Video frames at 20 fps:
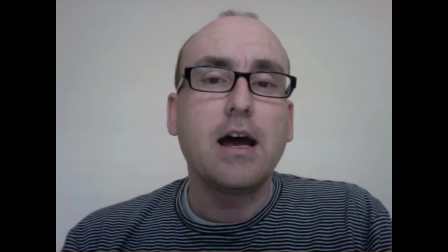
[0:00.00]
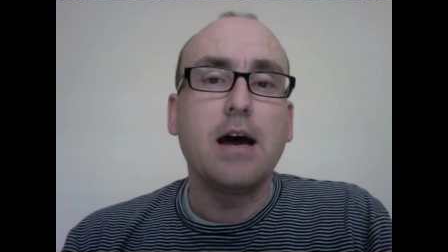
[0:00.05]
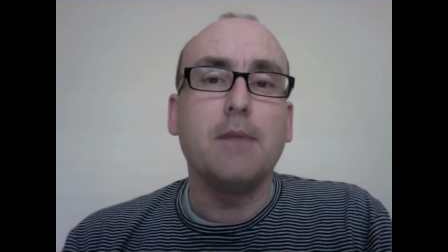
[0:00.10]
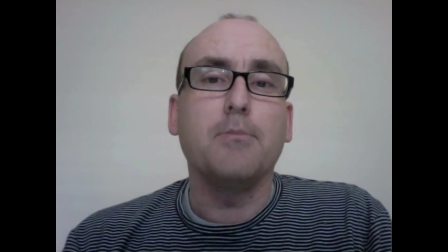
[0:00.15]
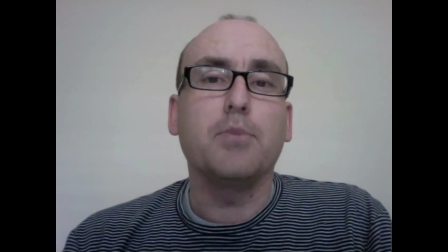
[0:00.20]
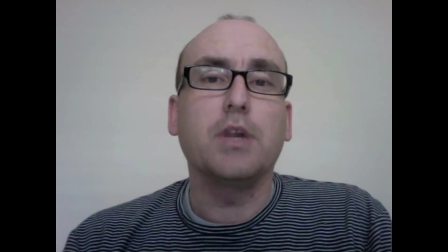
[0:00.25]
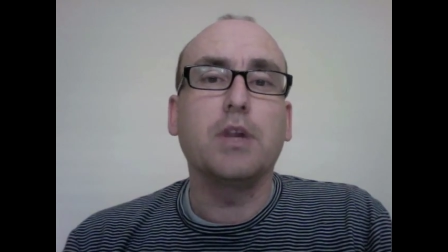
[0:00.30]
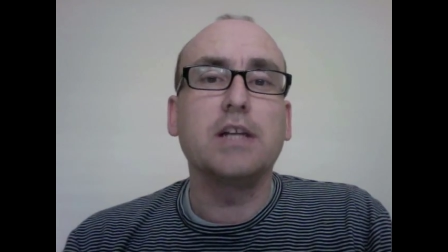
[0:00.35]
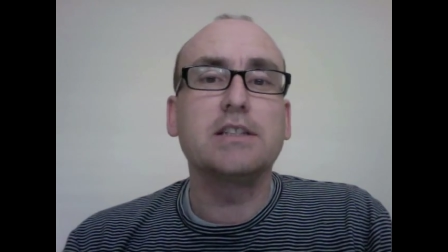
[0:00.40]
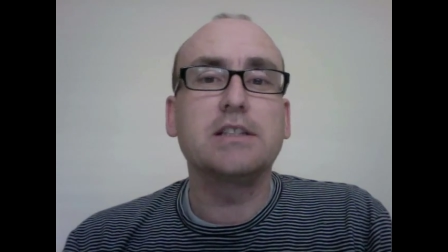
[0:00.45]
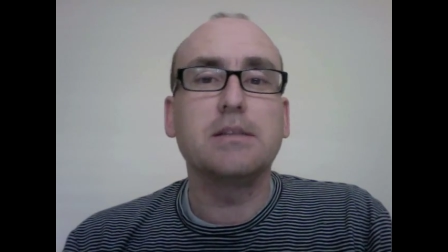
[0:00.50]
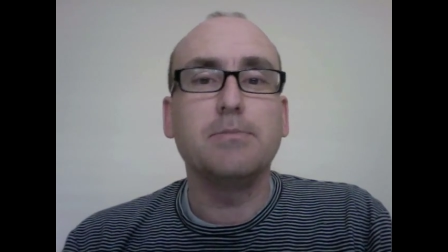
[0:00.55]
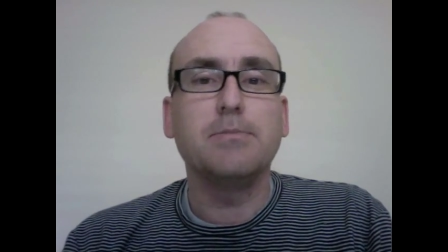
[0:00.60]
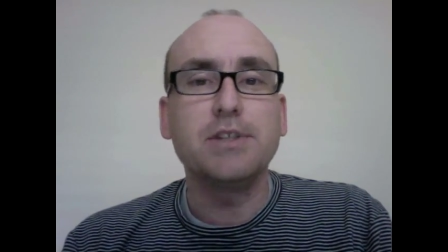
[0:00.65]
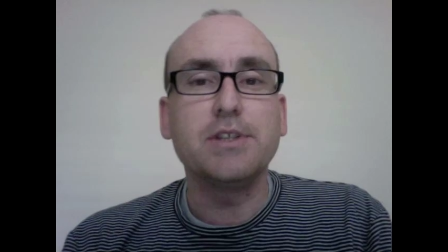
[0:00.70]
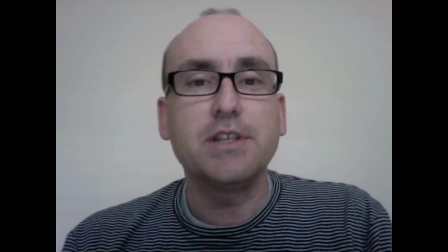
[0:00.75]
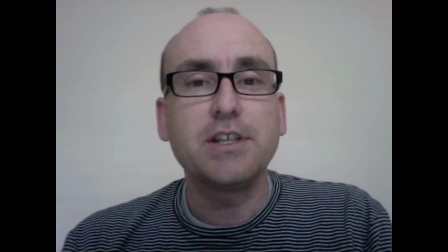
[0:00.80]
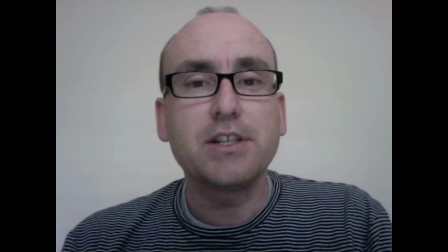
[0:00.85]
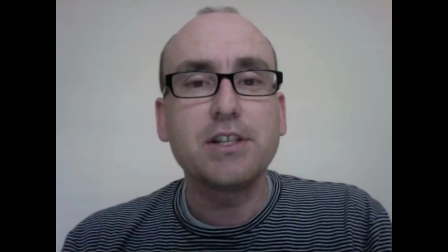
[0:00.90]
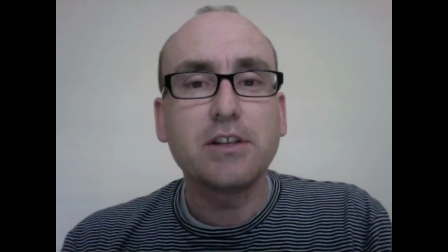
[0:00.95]
plus the
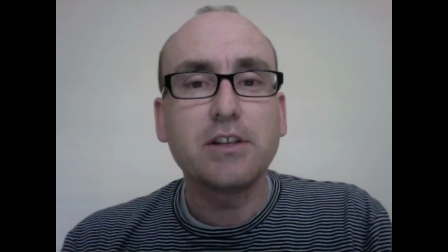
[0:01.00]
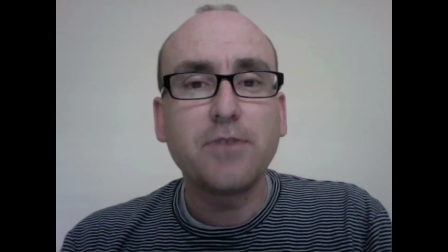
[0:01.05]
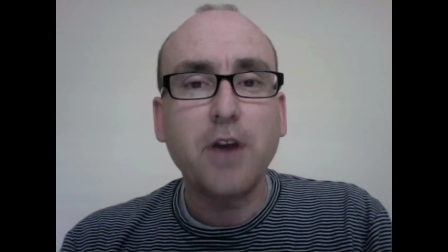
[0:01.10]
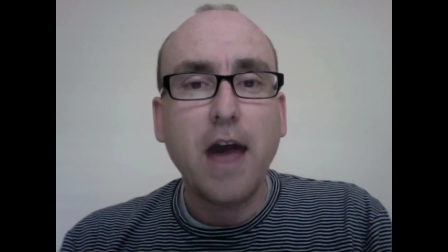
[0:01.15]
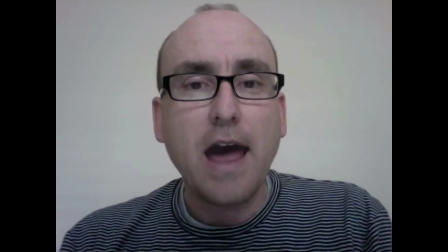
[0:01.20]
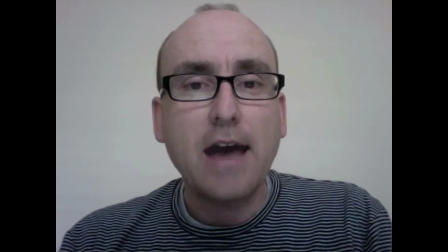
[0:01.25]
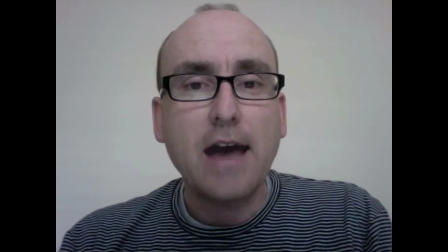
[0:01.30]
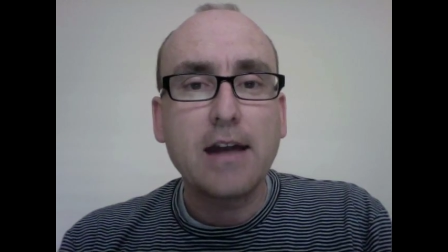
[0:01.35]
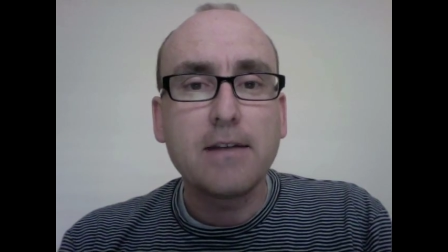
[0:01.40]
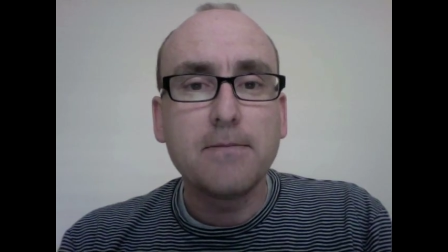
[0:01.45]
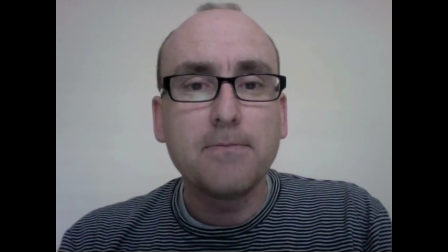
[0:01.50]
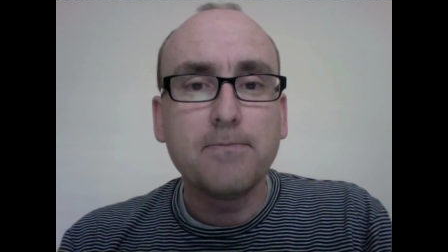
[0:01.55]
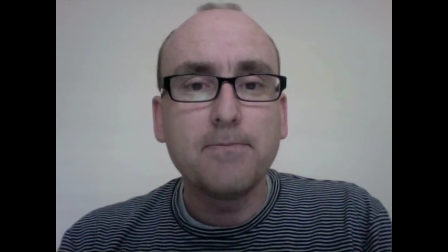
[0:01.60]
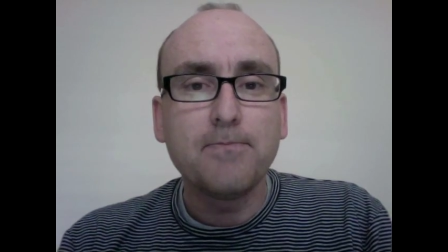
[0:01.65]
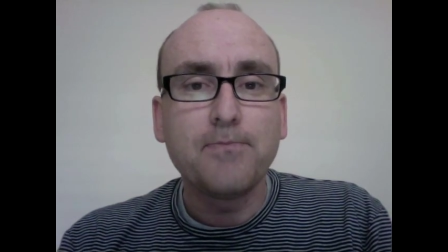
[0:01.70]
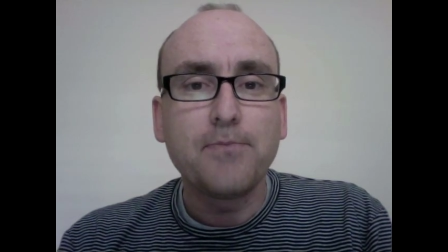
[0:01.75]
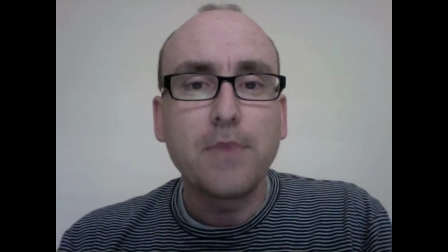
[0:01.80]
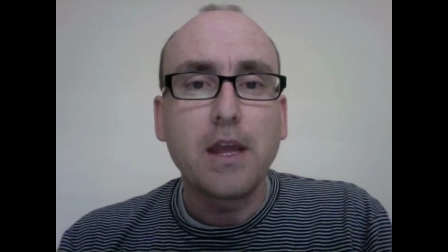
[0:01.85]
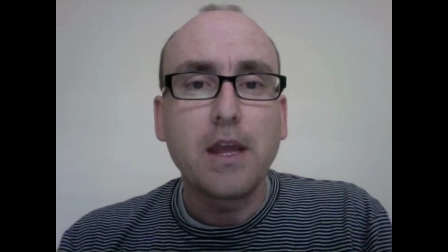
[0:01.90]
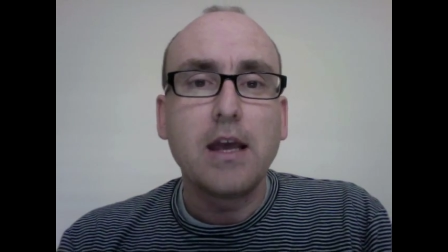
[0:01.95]
position of your ad,
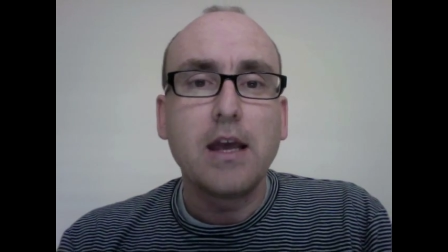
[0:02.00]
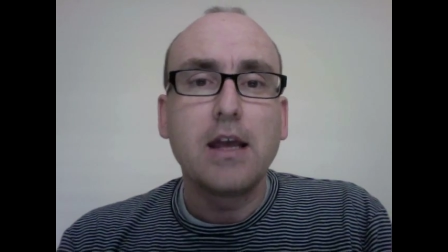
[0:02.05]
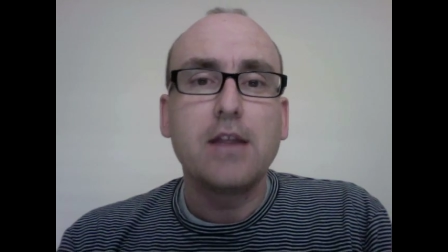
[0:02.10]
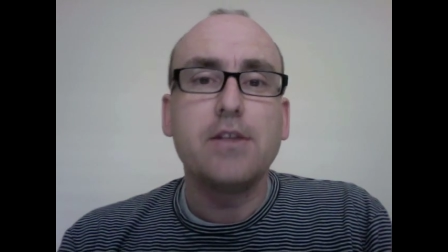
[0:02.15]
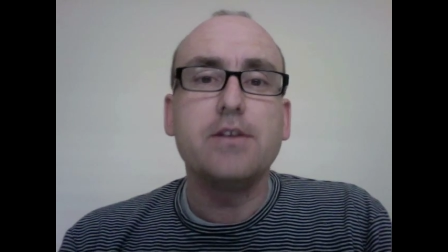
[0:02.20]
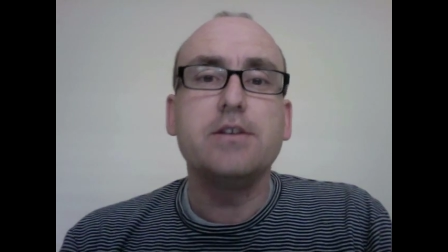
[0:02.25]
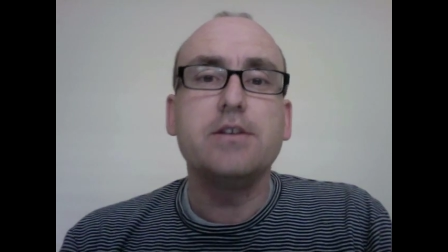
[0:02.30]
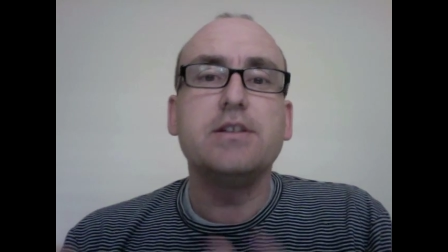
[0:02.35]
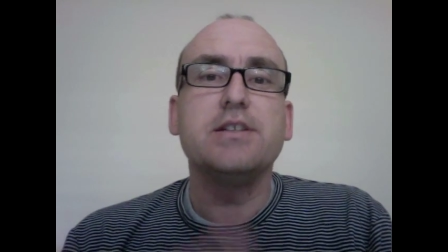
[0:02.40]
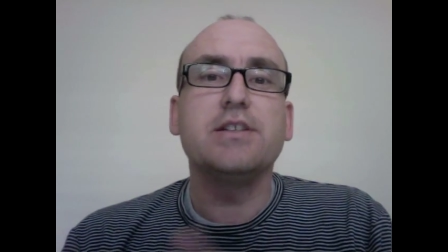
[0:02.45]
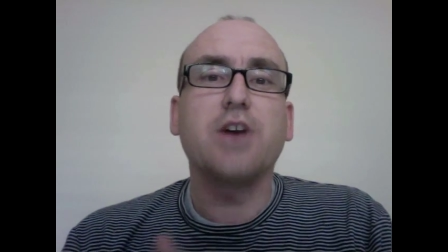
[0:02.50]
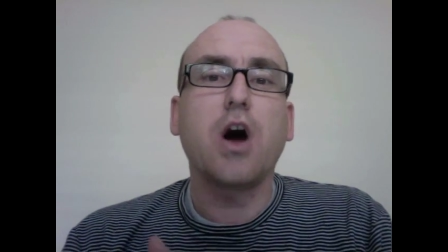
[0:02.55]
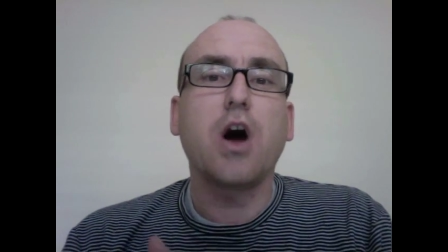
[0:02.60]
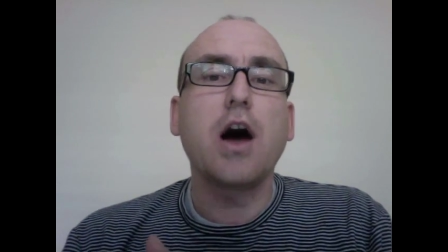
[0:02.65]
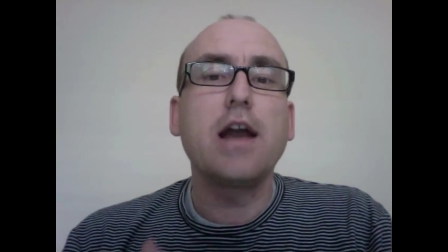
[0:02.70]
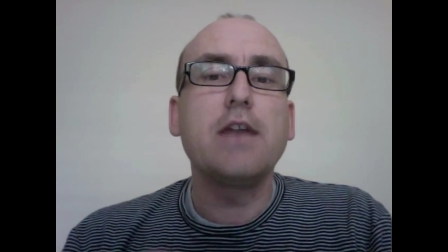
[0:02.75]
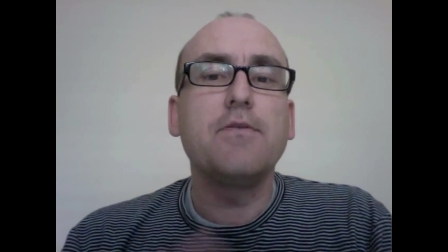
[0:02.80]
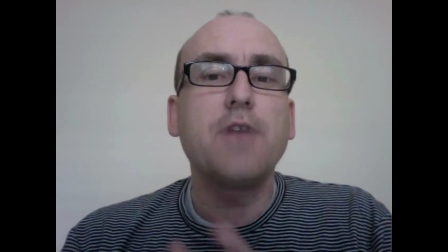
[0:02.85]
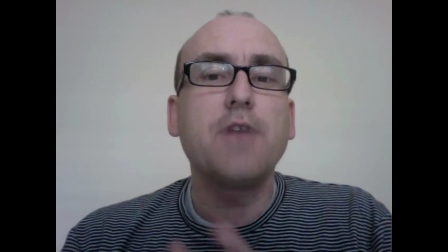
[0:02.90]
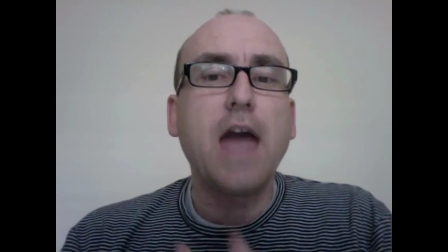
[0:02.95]
the
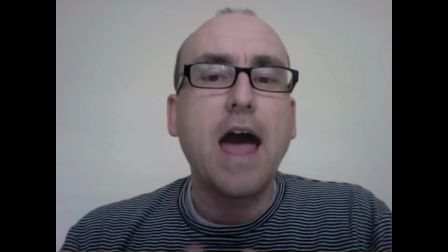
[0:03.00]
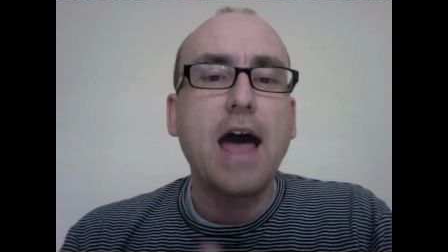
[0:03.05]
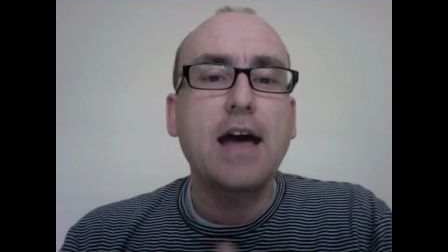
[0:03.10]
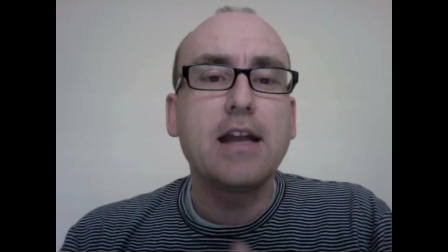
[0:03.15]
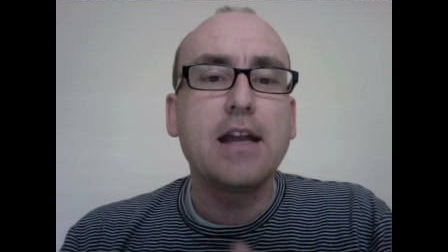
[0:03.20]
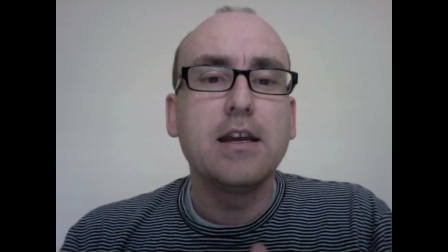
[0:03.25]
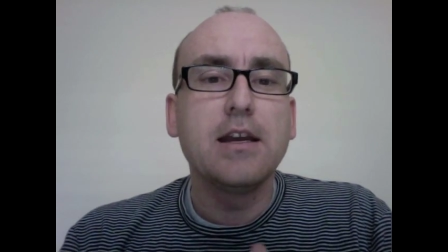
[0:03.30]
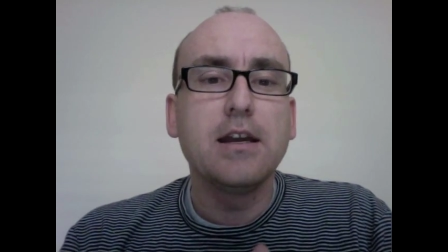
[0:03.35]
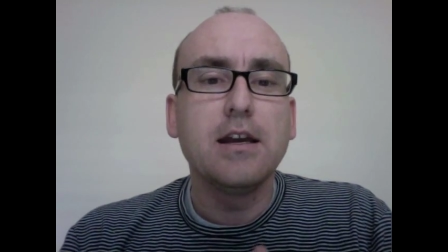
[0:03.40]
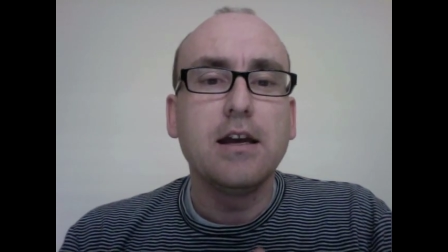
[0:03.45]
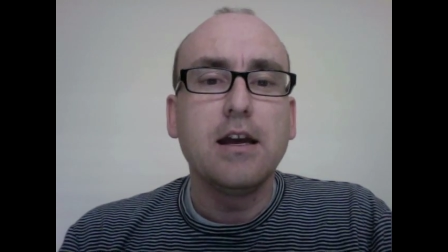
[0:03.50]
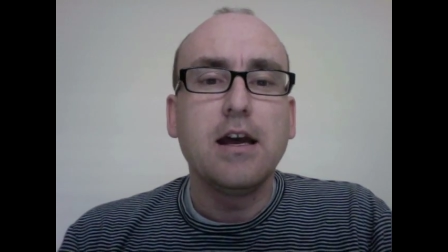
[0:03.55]
design of your ad,